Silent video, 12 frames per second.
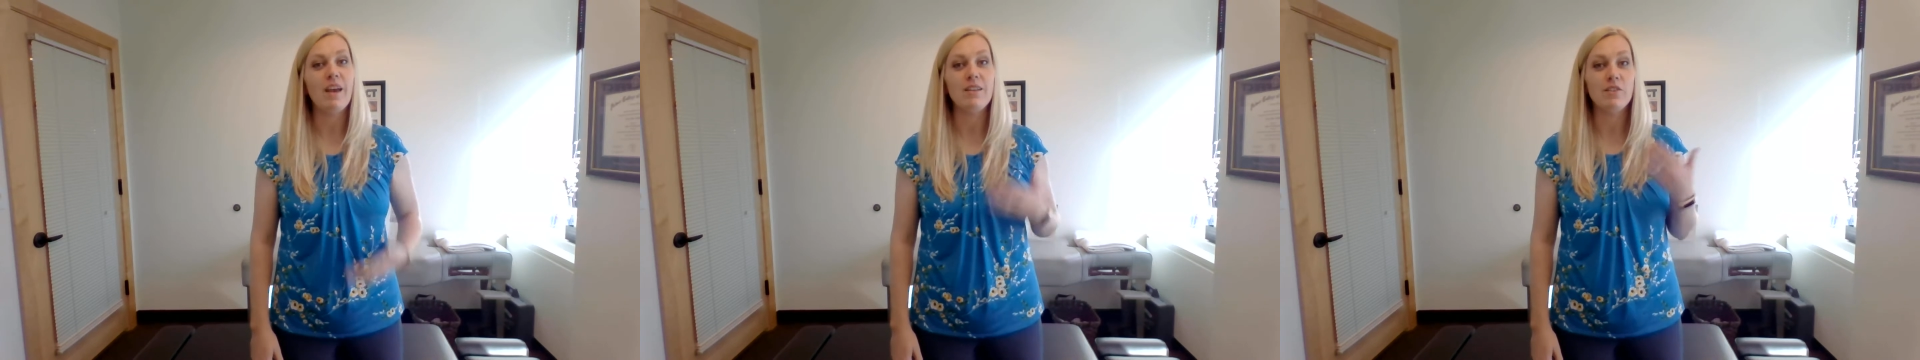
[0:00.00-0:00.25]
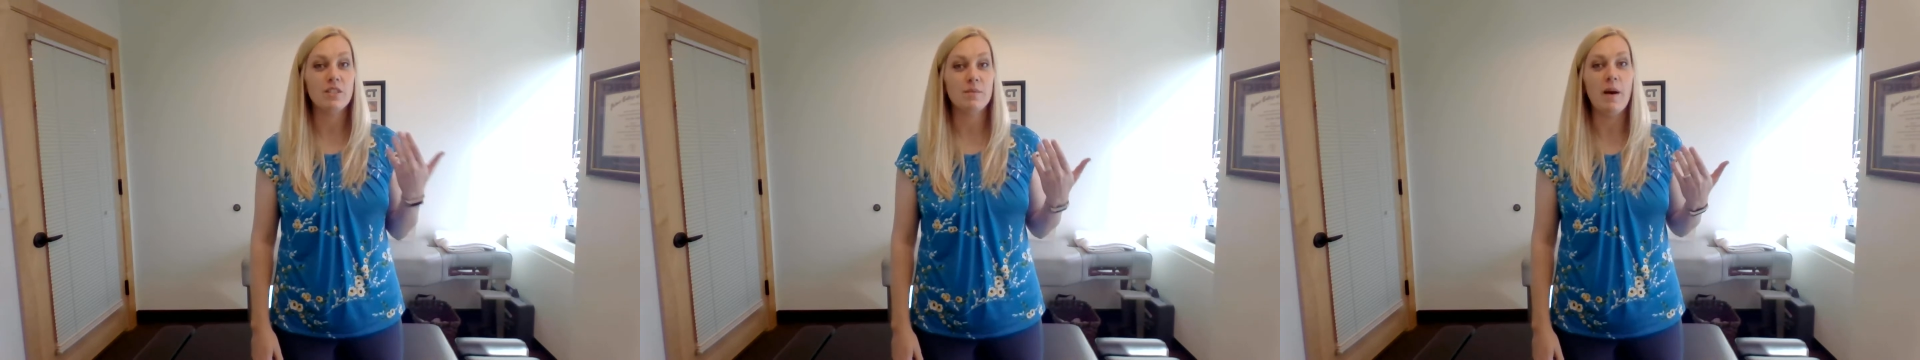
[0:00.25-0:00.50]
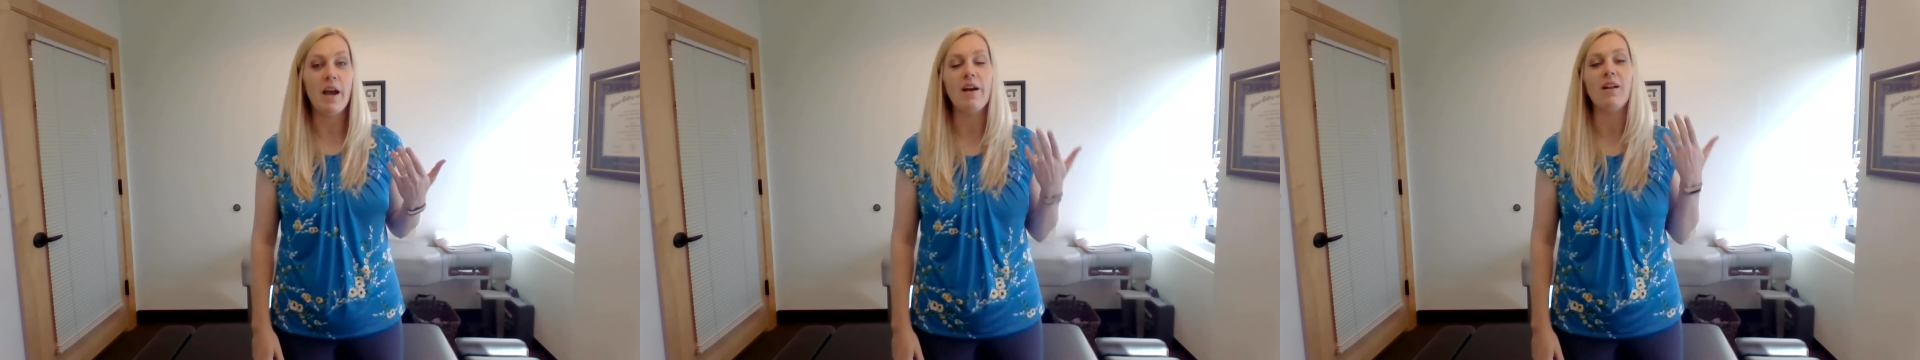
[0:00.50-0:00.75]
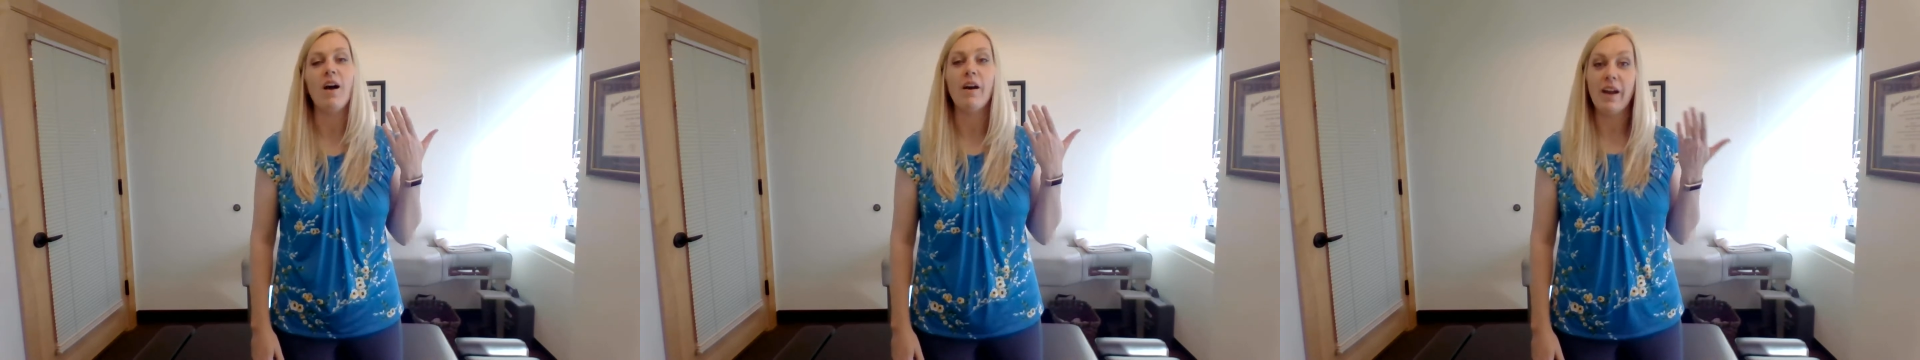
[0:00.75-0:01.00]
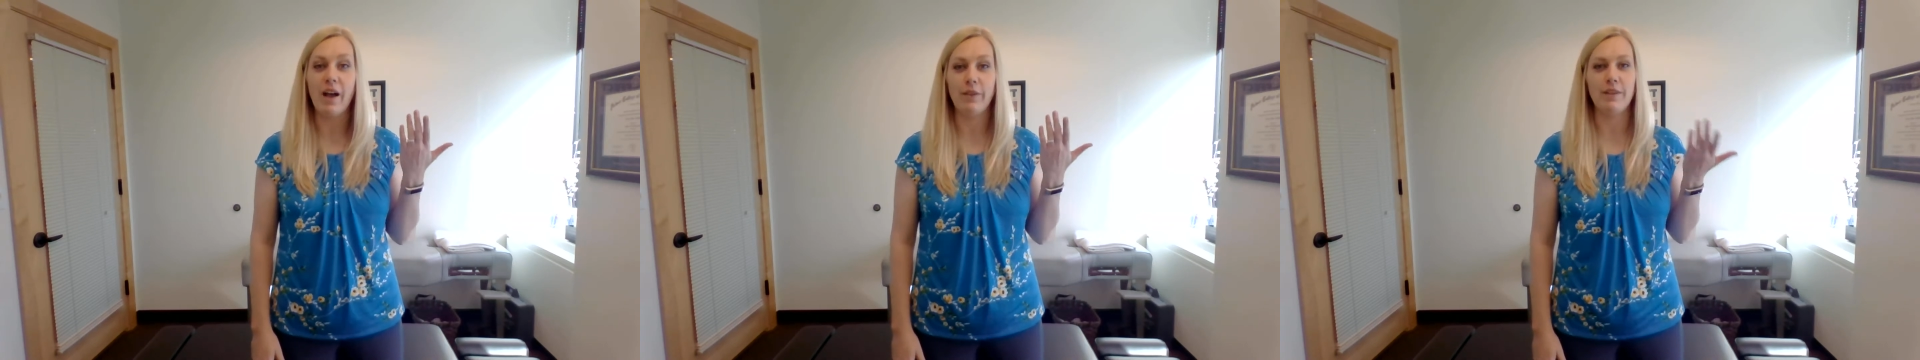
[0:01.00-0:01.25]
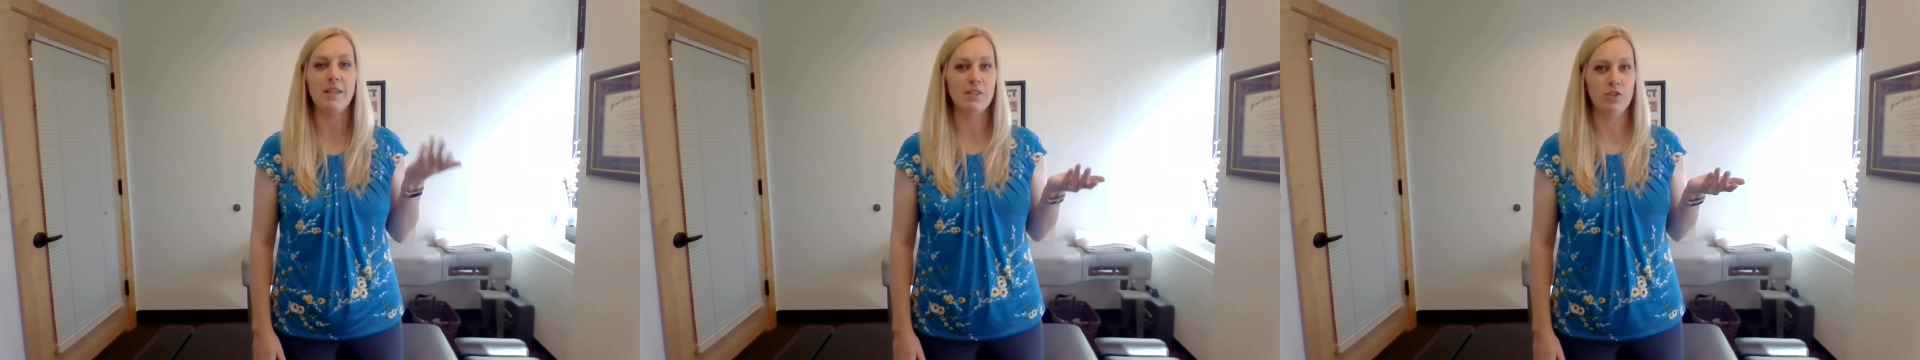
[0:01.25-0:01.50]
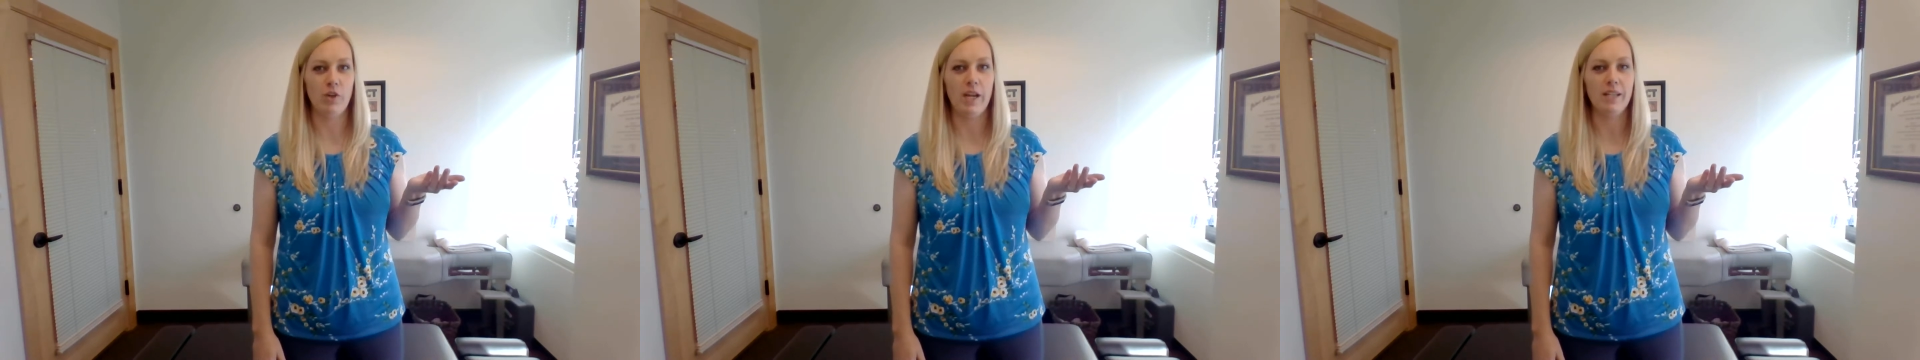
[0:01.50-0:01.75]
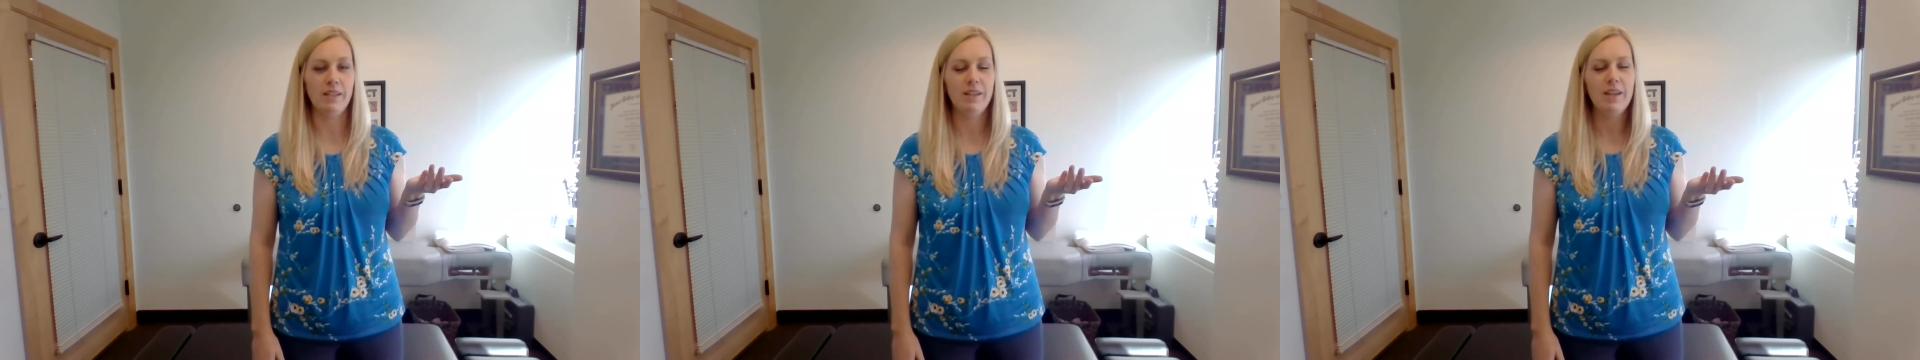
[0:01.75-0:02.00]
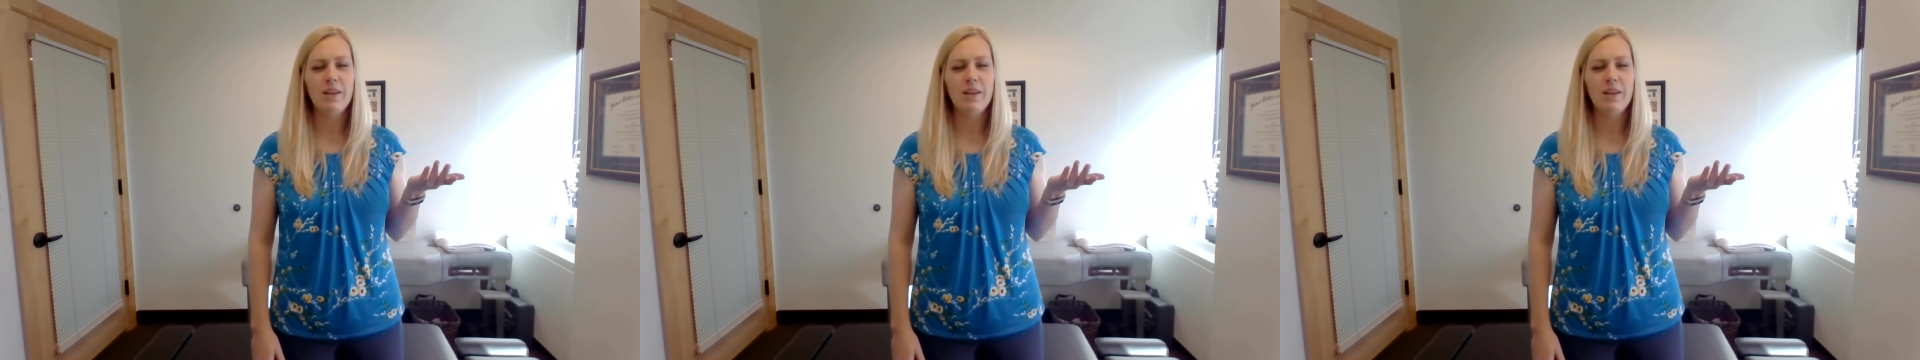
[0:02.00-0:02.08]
and your smile are healthy and straight.